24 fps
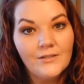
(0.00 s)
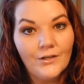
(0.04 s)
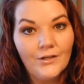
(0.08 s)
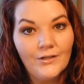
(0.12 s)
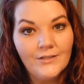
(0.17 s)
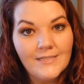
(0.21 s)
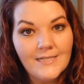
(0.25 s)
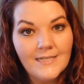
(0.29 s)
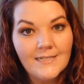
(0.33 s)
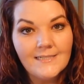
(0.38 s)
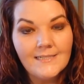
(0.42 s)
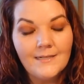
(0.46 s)

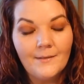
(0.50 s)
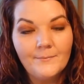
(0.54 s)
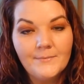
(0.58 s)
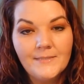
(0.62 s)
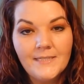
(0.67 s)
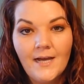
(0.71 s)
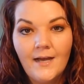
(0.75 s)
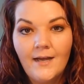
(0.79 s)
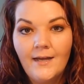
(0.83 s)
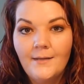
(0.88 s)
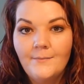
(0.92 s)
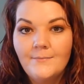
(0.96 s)
sauces
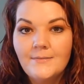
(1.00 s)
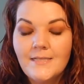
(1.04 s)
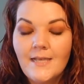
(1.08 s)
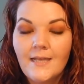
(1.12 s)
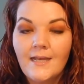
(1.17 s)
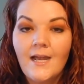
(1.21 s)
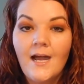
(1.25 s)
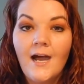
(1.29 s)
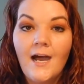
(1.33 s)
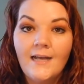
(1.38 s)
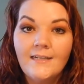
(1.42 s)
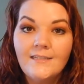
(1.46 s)
sometimes,
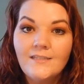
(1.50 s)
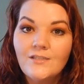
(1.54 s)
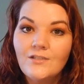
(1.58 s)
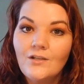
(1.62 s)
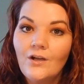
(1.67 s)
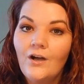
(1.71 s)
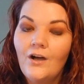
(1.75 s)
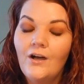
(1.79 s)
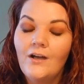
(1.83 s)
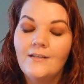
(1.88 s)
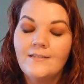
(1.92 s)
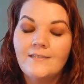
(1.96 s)
like hot
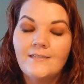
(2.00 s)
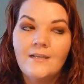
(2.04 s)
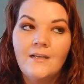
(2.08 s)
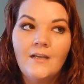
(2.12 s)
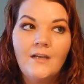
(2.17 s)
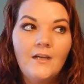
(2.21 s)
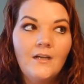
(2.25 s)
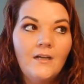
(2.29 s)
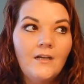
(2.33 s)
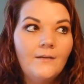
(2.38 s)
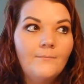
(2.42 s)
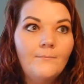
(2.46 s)
sauce,
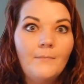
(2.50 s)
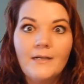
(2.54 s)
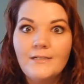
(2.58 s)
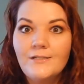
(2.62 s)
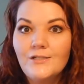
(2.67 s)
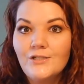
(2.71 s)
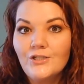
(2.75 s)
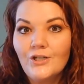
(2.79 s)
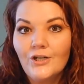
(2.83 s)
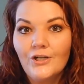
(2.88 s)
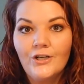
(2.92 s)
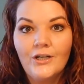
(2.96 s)

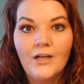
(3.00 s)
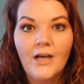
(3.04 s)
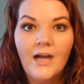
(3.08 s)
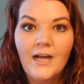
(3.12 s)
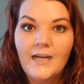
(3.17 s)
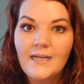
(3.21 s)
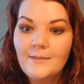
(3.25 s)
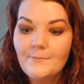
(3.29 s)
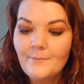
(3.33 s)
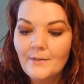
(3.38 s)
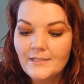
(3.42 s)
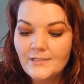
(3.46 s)
mustard,
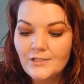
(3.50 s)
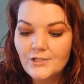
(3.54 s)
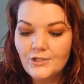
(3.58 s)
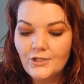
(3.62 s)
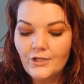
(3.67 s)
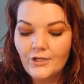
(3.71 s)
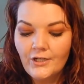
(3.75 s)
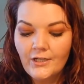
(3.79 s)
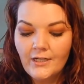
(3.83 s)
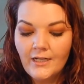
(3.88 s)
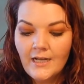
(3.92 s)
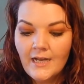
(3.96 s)
honey
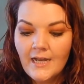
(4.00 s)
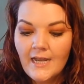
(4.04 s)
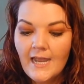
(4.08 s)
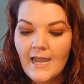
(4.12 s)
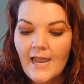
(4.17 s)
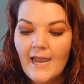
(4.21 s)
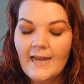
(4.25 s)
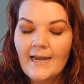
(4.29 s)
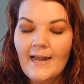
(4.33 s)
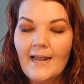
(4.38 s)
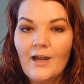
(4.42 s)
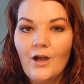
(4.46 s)
mustard.
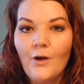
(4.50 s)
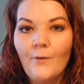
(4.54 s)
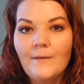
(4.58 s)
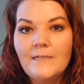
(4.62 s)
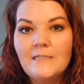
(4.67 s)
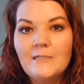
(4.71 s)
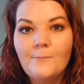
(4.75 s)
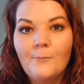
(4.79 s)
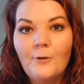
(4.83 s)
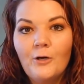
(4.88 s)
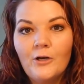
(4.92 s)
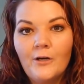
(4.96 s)
And I
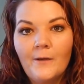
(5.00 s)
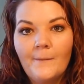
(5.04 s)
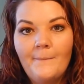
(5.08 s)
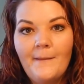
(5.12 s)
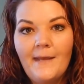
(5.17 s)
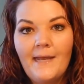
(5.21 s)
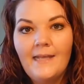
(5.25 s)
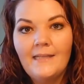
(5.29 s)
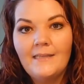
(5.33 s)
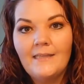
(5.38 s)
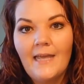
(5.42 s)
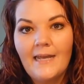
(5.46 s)
always put them
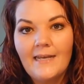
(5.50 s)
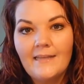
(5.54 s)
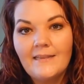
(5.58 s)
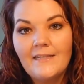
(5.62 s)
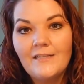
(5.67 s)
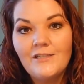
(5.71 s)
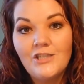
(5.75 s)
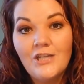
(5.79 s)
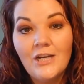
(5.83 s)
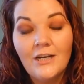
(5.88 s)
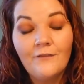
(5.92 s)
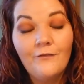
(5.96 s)
in like
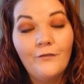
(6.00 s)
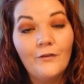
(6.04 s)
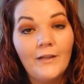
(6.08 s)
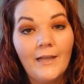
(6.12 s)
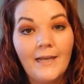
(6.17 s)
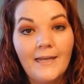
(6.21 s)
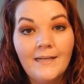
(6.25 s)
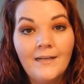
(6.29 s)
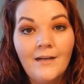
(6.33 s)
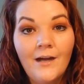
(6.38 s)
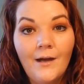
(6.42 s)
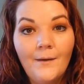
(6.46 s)
the
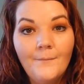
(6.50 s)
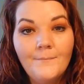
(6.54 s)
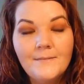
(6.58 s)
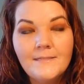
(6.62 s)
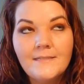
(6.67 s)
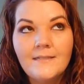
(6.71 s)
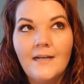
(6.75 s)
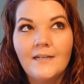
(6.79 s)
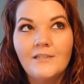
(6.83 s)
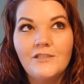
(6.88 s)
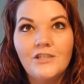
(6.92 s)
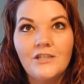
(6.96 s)
Chick-fil-A
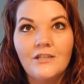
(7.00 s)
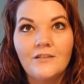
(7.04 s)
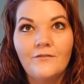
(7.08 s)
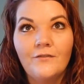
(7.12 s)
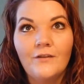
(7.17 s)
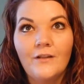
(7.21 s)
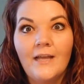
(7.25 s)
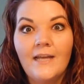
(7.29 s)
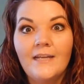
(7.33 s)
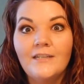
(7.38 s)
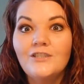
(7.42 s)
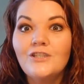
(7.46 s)
cups, not
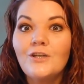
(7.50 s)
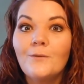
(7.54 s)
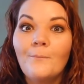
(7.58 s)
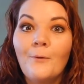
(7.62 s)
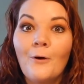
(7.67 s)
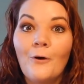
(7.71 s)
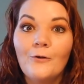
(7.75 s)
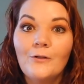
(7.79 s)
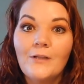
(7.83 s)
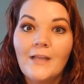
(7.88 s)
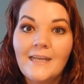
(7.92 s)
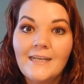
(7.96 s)
Chick-fil-A,
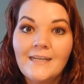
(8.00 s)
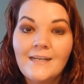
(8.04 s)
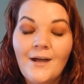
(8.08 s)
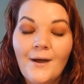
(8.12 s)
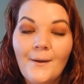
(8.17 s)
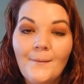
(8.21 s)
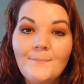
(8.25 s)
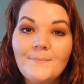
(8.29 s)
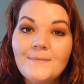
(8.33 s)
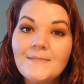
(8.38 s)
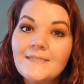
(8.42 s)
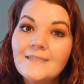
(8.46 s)
Chipotle
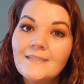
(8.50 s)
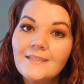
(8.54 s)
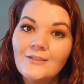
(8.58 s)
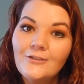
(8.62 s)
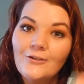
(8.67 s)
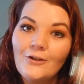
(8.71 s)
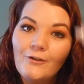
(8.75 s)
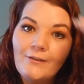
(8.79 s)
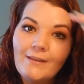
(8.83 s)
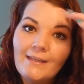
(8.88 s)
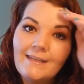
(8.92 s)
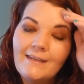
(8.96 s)
cups. You
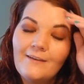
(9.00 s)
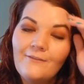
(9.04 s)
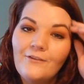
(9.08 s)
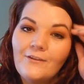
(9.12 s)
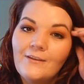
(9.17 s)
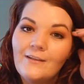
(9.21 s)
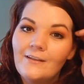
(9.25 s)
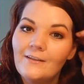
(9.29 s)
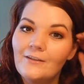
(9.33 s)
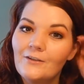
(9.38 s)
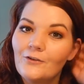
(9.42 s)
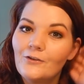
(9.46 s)
know, they give you
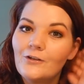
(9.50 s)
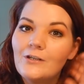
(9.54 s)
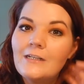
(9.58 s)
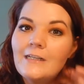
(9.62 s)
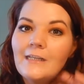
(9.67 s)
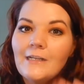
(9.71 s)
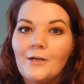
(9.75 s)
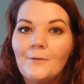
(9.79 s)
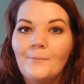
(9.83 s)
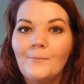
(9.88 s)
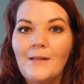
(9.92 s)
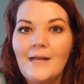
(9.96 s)
the little
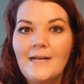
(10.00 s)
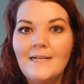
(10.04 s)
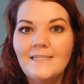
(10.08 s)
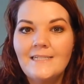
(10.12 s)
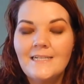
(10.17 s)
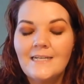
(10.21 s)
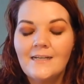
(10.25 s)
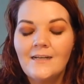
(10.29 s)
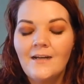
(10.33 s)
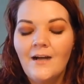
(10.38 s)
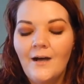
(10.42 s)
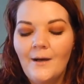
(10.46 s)
clear
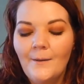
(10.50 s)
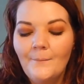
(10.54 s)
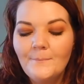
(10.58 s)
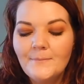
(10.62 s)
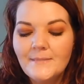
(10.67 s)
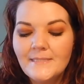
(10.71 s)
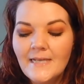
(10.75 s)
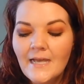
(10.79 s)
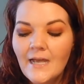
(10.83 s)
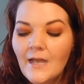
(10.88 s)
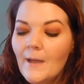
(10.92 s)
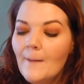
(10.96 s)
plastic
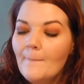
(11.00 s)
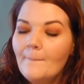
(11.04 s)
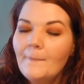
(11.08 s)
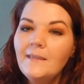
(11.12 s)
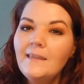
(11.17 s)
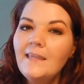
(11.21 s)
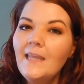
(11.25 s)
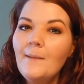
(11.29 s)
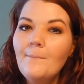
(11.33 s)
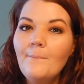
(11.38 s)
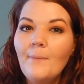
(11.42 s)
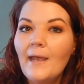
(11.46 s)
cups,
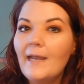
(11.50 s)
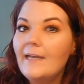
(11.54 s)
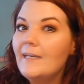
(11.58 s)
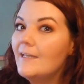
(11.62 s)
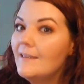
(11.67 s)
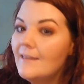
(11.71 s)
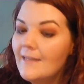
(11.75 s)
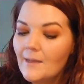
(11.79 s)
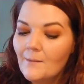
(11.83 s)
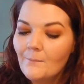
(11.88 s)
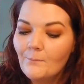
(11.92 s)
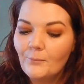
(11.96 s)
but they bend
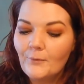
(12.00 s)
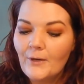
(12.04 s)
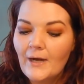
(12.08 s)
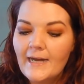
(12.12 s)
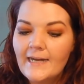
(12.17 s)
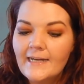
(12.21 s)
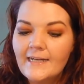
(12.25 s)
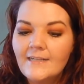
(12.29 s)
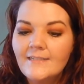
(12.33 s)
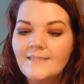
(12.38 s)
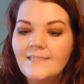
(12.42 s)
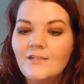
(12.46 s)
and they
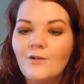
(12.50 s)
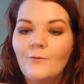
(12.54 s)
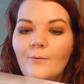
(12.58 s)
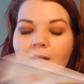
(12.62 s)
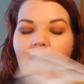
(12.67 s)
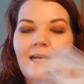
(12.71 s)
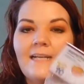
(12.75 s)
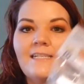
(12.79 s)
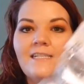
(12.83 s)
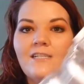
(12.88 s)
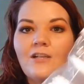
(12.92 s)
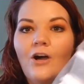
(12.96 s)
break. So when
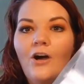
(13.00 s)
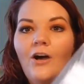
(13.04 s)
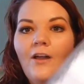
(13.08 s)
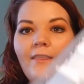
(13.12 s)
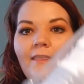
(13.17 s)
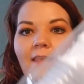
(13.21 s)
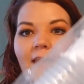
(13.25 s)
I saw